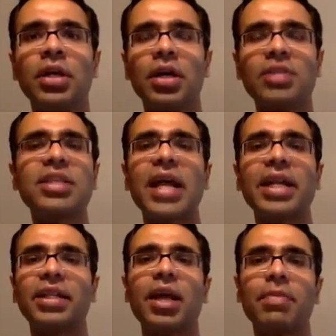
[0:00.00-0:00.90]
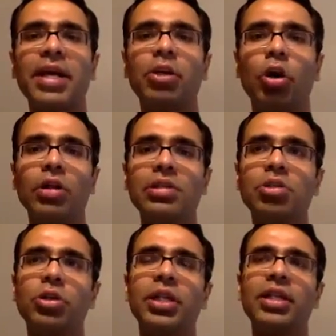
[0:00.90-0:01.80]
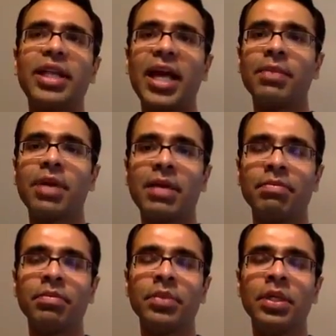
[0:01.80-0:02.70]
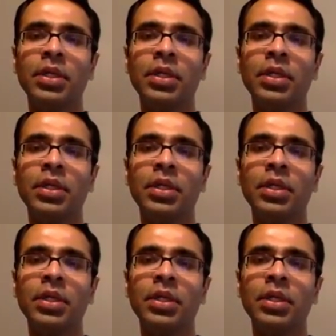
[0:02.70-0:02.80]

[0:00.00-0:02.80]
a static dharma at all. So till the time I'm